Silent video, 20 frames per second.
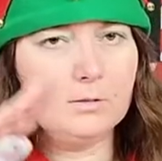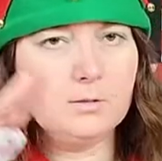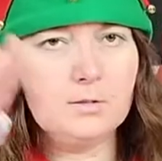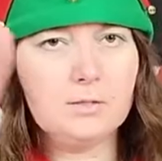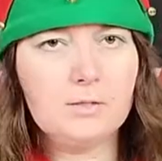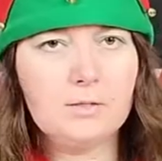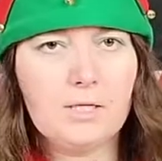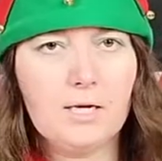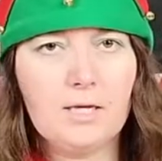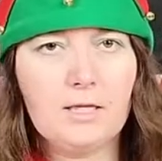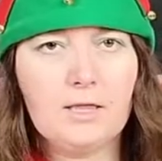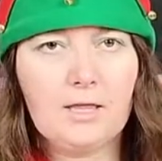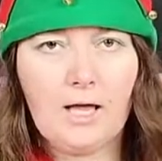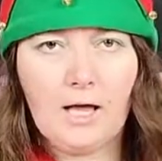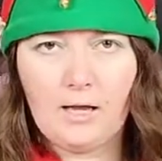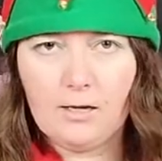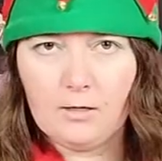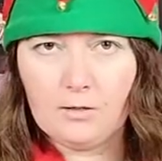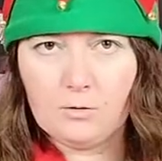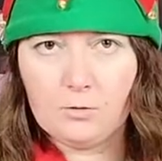Take
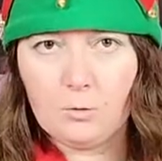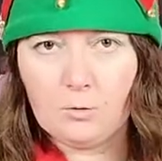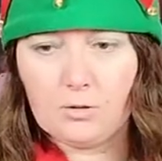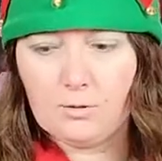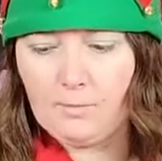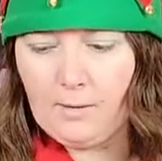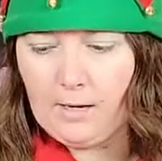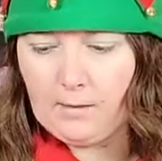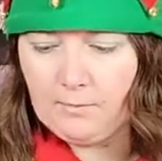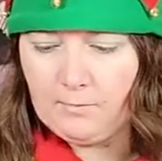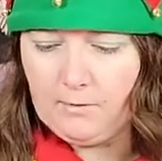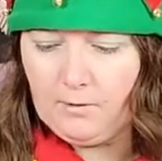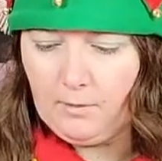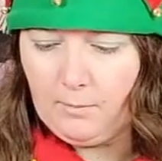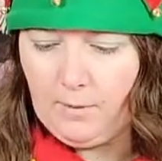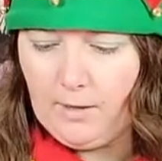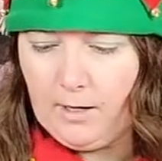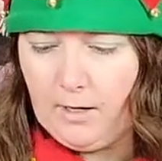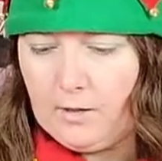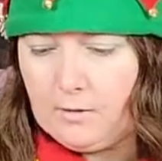that toward the bottom of your
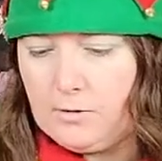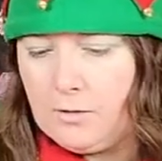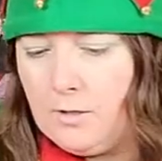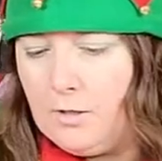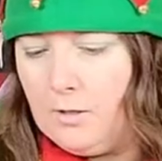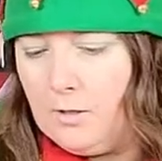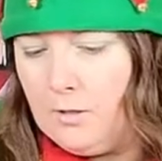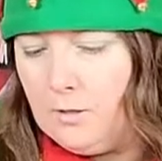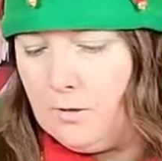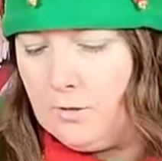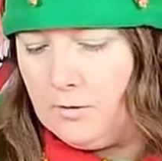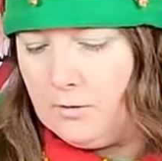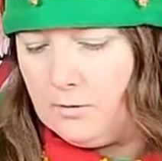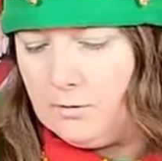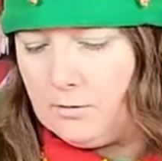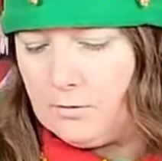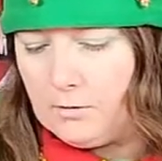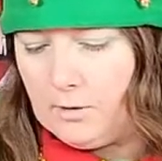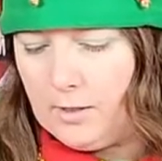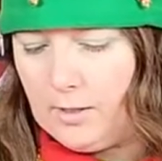page,
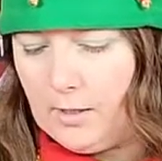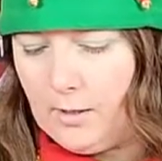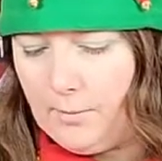straight up